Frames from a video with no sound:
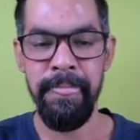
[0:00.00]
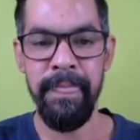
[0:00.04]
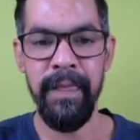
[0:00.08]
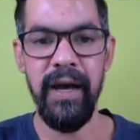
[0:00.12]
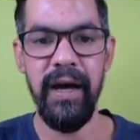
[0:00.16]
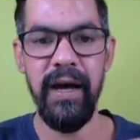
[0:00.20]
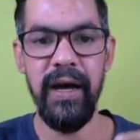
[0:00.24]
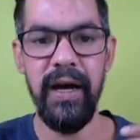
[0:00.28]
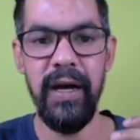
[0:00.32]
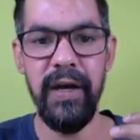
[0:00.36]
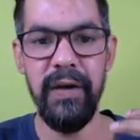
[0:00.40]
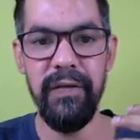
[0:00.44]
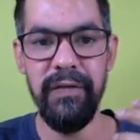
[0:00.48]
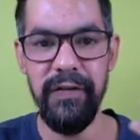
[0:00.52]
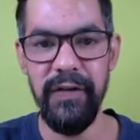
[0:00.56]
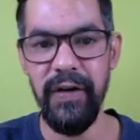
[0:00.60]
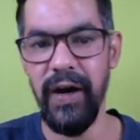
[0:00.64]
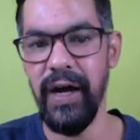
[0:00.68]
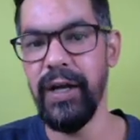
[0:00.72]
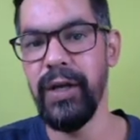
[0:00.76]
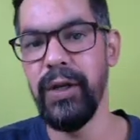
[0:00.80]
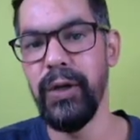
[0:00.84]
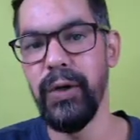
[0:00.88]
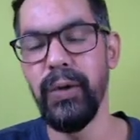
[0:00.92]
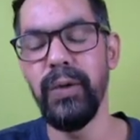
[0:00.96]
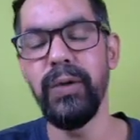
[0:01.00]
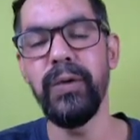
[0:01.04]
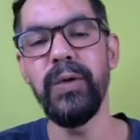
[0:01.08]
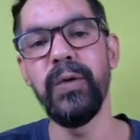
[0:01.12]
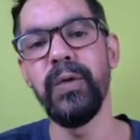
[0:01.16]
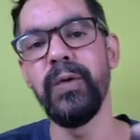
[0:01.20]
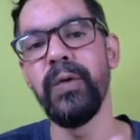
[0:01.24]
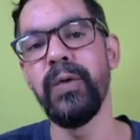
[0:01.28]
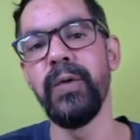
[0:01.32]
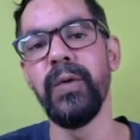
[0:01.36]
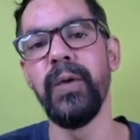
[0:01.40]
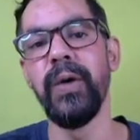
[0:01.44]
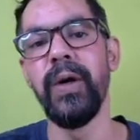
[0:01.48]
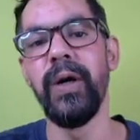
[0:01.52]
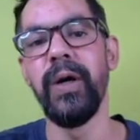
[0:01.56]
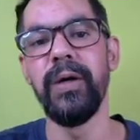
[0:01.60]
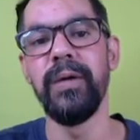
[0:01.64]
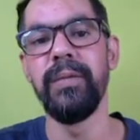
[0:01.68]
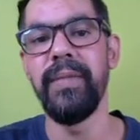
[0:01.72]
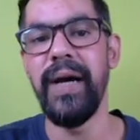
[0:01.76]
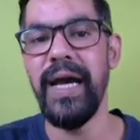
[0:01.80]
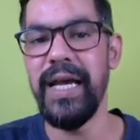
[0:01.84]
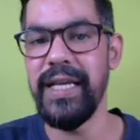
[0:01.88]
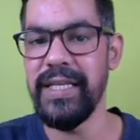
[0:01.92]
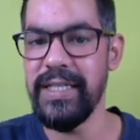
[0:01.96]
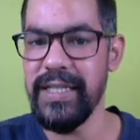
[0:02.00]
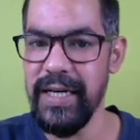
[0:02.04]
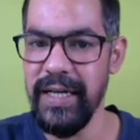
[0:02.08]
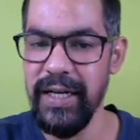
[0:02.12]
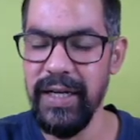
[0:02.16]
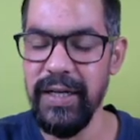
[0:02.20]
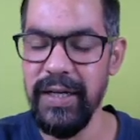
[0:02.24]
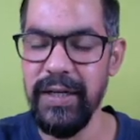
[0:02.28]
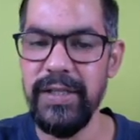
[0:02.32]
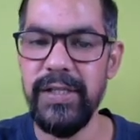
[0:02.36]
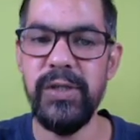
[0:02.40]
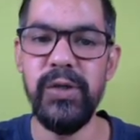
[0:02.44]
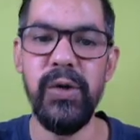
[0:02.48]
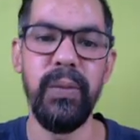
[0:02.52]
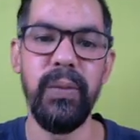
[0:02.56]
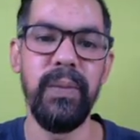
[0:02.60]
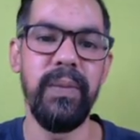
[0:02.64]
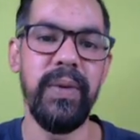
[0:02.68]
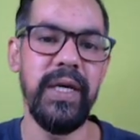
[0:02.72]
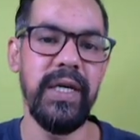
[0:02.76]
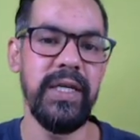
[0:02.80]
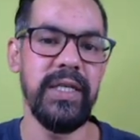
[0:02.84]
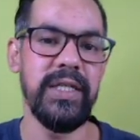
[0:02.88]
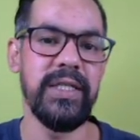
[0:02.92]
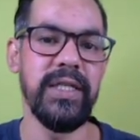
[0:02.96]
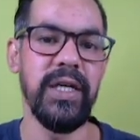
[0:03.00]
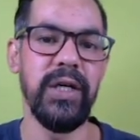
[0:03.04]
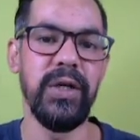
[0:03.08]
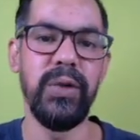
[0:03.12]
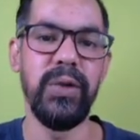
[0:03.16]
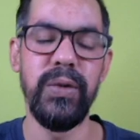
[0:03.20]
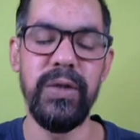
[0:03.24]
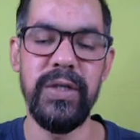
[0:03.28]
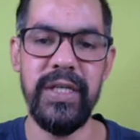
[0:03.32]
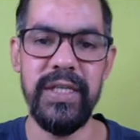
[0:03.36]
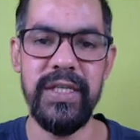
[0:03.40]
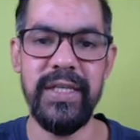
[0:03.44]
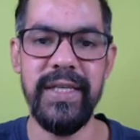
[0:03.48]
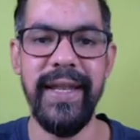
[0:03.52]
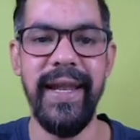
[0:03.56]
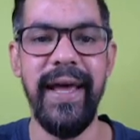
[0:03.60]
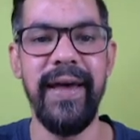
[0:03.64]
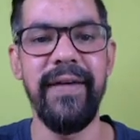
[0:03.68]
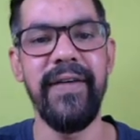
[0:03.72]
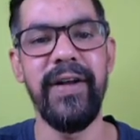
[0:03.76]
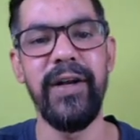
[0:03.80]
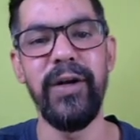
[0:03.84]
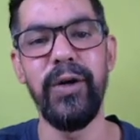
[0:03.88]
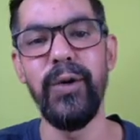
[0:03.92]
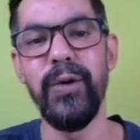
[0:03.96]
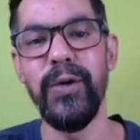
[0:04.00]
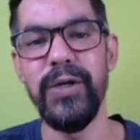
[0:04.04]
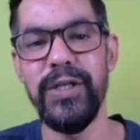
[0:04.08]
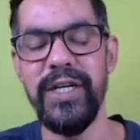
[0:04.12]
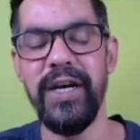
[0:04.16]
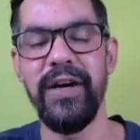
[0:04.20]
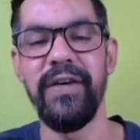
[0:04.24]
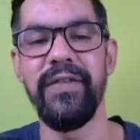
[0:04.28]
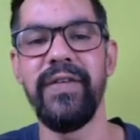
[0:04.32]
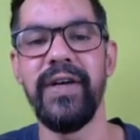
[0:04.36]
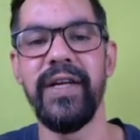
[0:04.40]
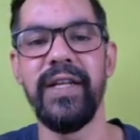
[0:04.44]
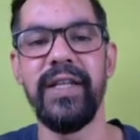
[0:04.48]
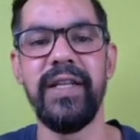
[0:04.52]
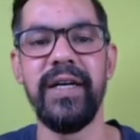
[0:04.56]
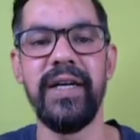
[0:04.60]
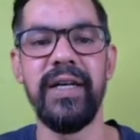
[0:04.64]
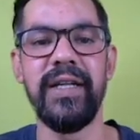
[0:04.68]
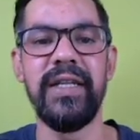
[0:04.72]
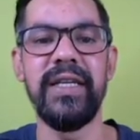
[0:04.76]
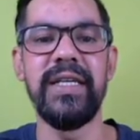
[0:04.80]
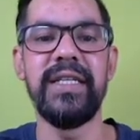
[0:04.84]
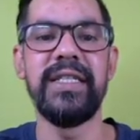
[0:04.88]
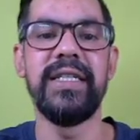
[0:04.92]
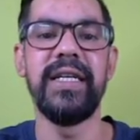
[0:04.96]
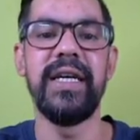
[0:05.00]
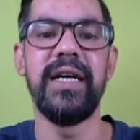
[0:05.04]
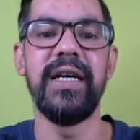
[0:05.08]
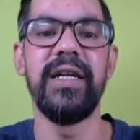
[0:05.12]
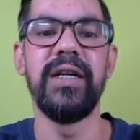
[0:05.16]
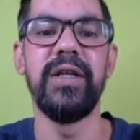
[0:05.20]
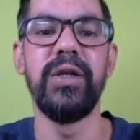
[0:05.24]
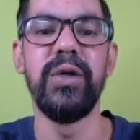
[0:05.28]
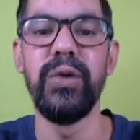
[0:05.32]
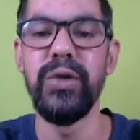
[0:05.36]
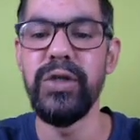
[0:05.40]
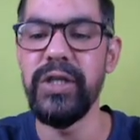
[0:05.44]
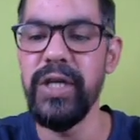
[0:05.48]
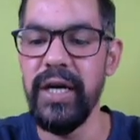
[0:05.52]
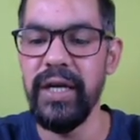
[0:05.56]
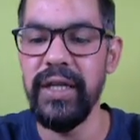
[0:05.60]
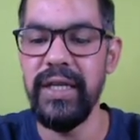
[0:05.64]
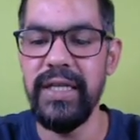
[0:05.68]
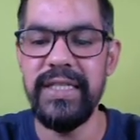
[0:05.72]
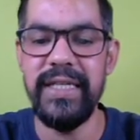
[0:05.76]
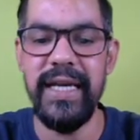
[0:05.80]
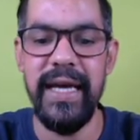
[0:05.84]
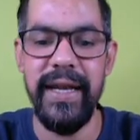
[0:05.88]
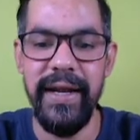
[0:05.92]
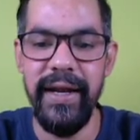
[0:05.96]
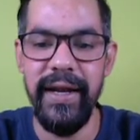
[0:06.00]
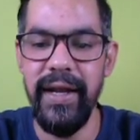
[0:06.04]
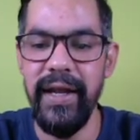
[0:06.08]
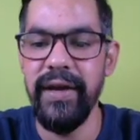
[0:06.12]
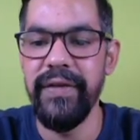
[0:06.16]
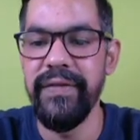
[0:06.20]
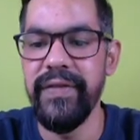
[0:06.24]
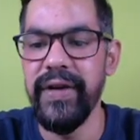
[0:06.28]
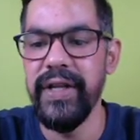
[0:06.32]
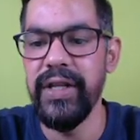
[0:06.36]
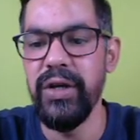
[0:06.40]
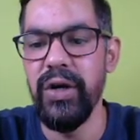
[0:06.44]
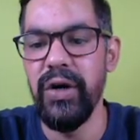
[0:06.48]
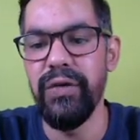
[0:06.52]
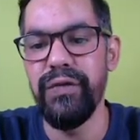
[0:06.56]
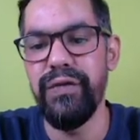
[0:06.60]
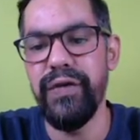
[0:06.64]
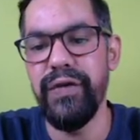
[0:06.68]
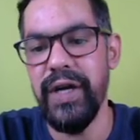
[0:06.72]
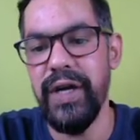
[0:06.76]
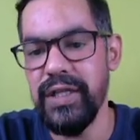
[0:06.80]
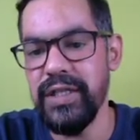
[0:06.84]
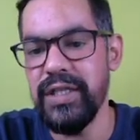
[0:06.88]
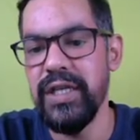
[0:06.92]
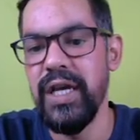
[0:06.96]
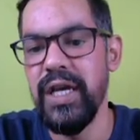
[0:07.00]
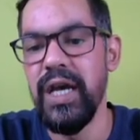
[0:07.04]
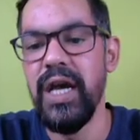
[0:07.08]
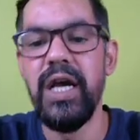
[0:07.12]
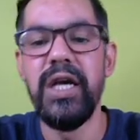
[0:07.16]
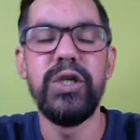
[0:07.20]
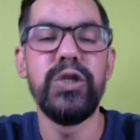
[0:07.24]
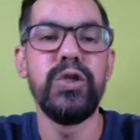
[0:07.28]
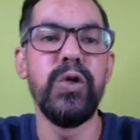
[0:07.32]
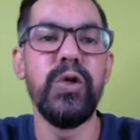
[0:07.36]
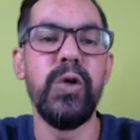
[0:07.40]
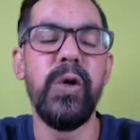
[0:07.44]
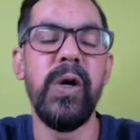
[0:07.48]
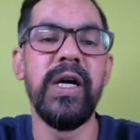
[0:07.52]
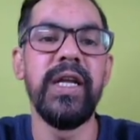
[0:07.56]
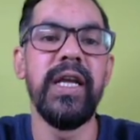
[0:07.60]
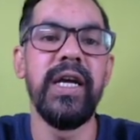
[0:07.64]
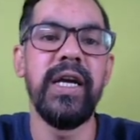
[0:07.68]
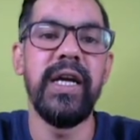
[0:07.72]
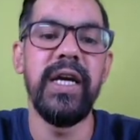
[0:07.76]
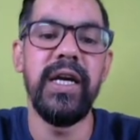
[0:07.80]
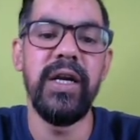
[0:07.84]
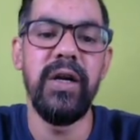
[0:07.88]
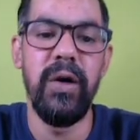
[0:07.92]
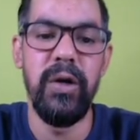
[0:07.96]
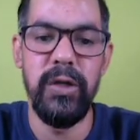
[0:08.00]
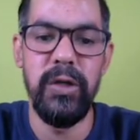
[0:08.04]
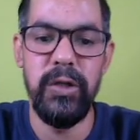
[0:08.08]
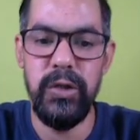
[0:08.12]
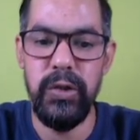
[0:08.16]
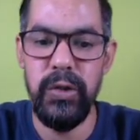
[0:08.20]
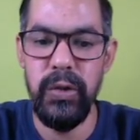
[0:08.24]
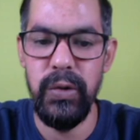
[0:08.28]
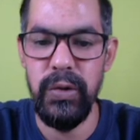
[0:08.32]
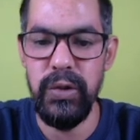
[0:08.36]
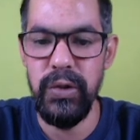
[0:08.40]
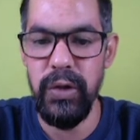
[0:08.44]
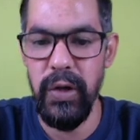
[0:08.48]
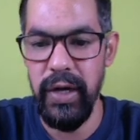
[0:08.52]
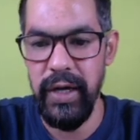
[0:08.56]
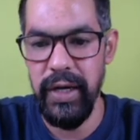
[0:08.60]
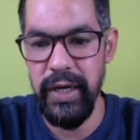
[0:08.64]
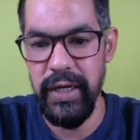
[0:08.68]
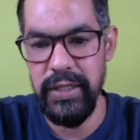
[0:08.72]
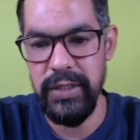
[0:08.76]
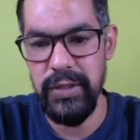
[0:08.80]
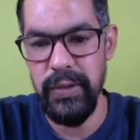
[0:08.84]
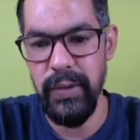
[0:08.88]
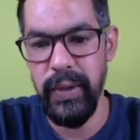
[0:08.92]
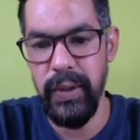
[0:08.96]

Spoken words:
if you are new to my channel, so please do subscribe and do share with do share the channel link with your friends, so other can also join us.